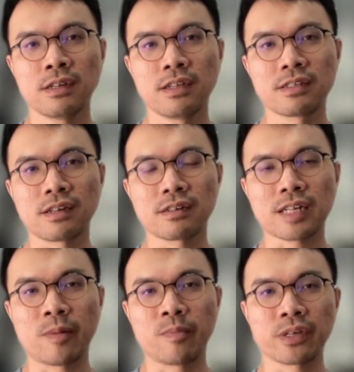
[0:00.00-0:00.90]
internal
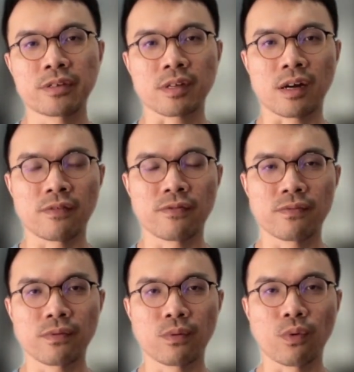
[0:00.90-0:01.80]
compass of
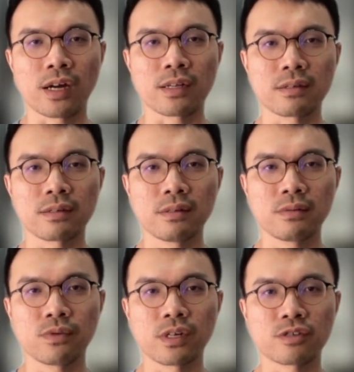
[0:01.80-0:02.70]
what
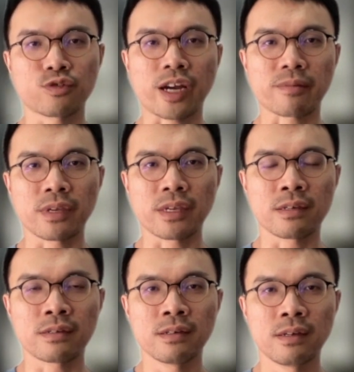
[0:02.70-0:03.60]
would attract
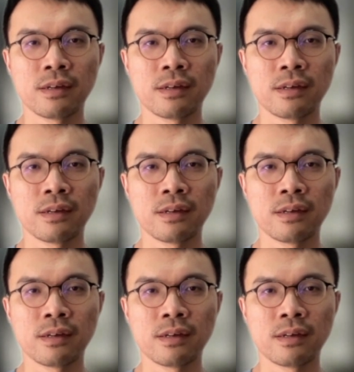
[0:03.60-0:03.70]
me.